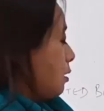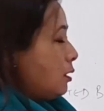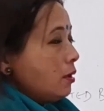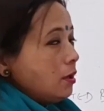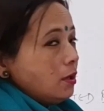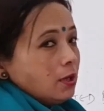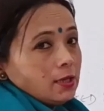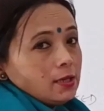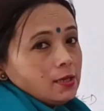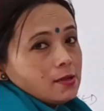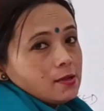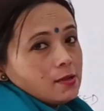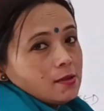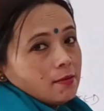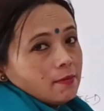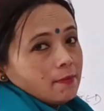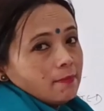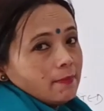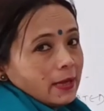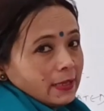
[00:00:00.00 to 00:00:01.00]
in
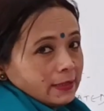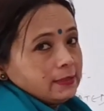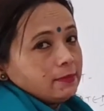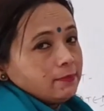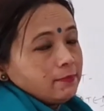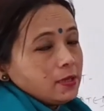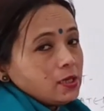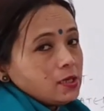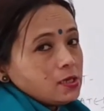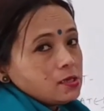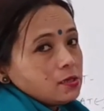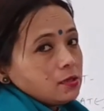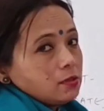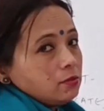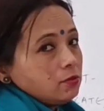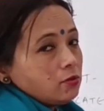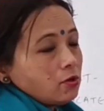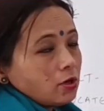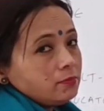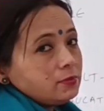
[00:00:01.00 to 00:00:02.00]
Madhyamik.
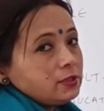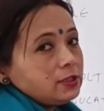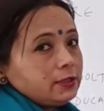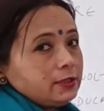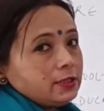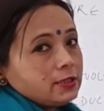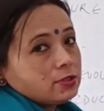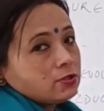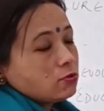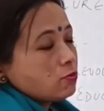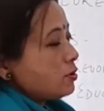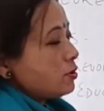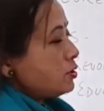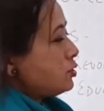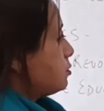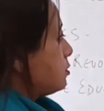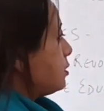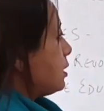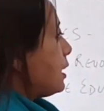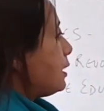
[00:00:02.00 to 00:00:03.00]
Normally this
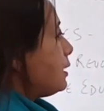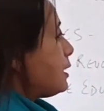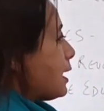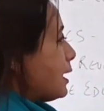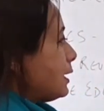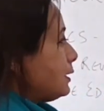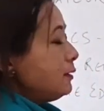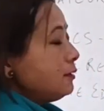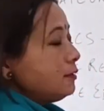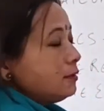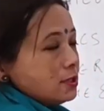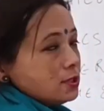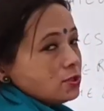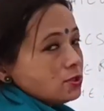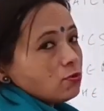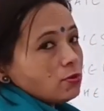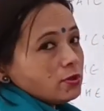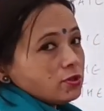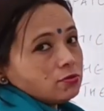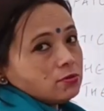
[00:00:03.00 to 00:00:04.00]
question, and I think this
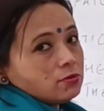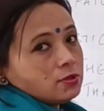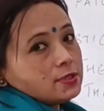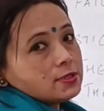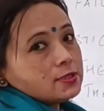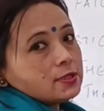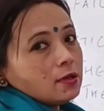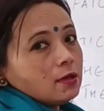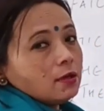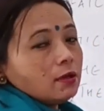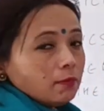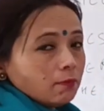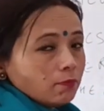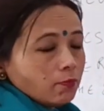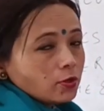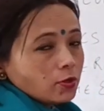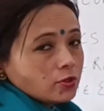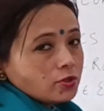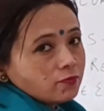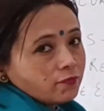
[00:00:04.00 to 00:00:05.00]
question is
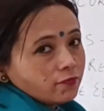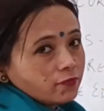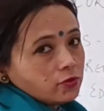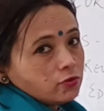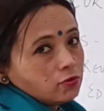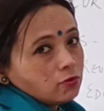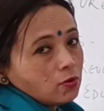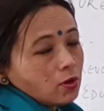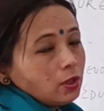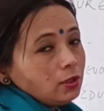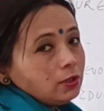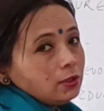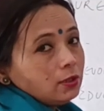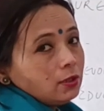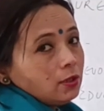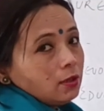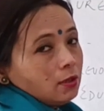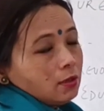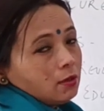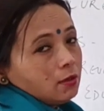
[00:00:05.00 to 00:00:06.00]
important for you
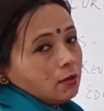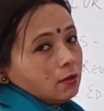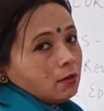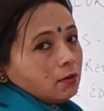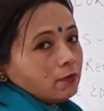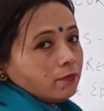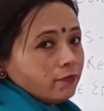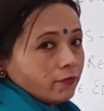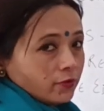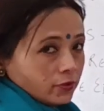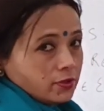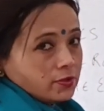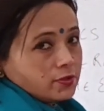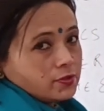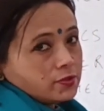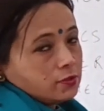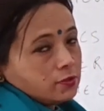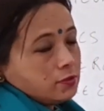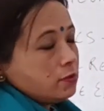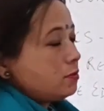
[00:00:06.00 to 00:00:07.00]
all for
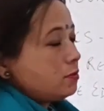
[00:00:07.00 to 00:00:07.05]
this year